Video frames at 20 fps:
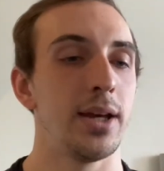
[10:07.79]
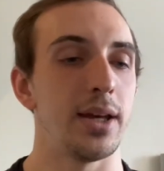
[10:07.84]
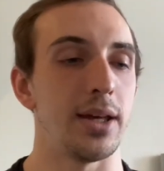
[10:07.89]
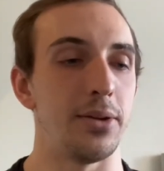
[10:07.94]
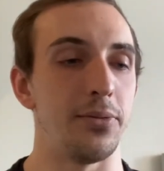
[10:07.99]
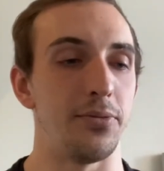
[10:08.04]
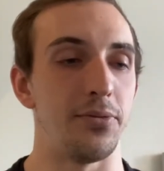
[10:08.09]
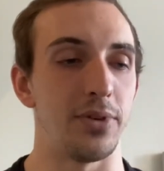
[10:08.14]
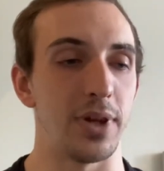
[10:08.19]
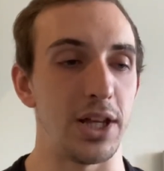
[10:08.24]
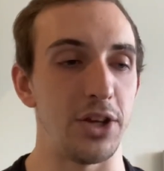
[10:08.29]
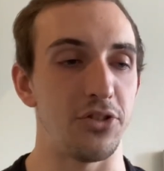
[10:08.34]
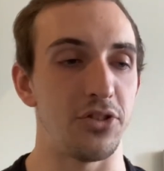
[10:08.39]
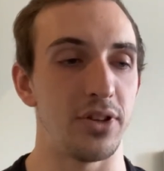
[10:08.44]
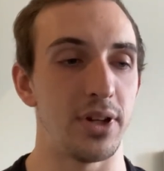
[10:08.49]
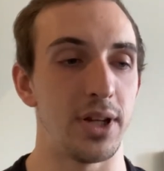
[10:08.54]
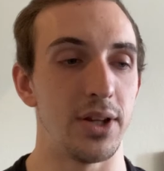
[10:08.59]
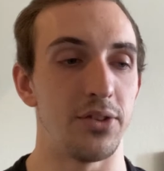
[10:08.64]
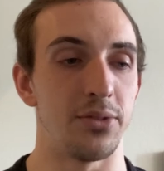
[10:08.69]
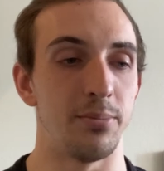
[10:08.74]

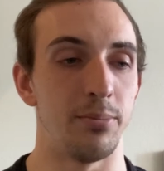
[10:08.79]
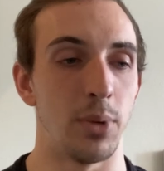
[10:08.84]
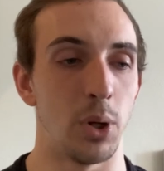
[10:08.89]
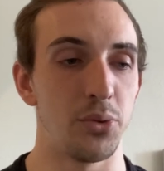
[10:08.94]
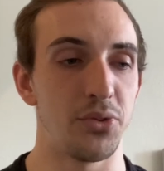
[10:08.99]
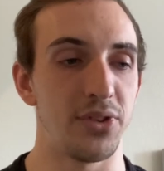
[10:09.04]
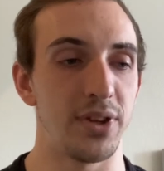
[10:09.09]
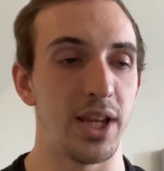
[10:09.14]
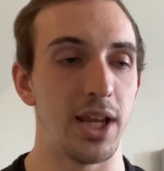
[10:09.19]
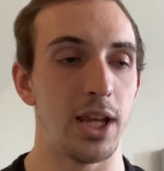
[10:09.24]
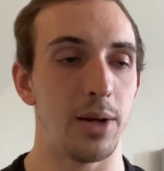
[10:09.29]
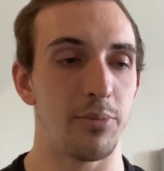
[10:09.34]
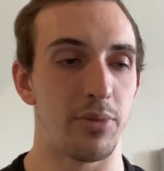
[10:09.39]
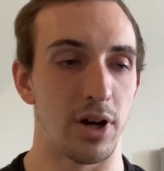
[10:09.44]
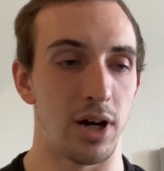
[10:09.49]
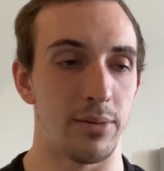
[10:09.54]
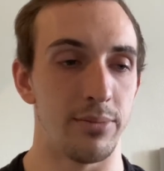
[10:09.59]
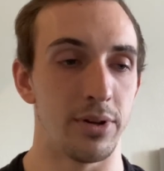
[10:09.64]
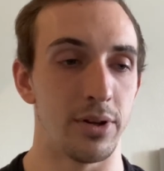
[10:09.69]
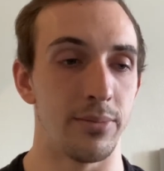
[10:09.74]
Inflation is mostly a
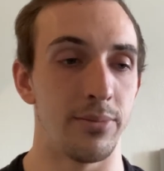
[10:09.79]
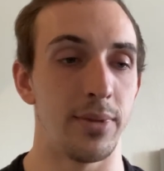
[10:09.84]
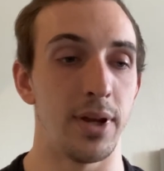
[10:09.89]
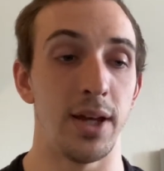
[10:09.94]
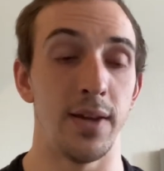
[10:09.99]
problem